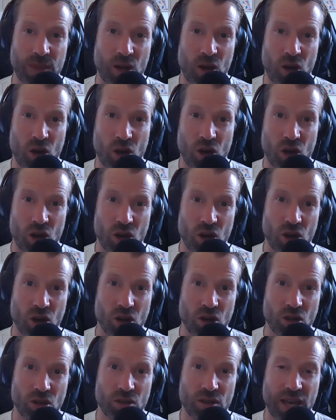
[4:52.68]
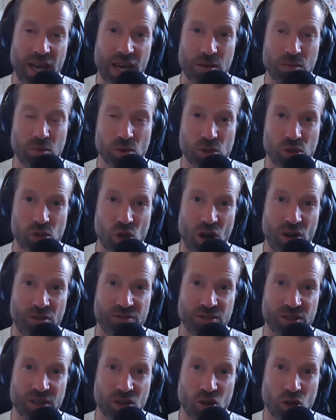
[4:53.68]
are able to
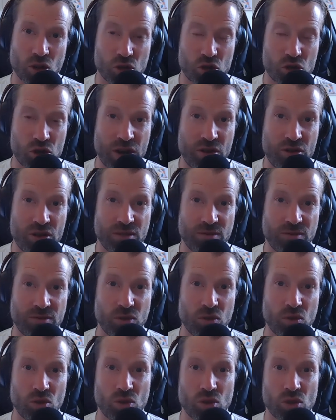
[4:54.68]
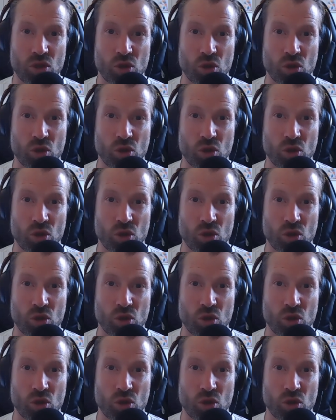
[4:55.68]
offer contrarian views,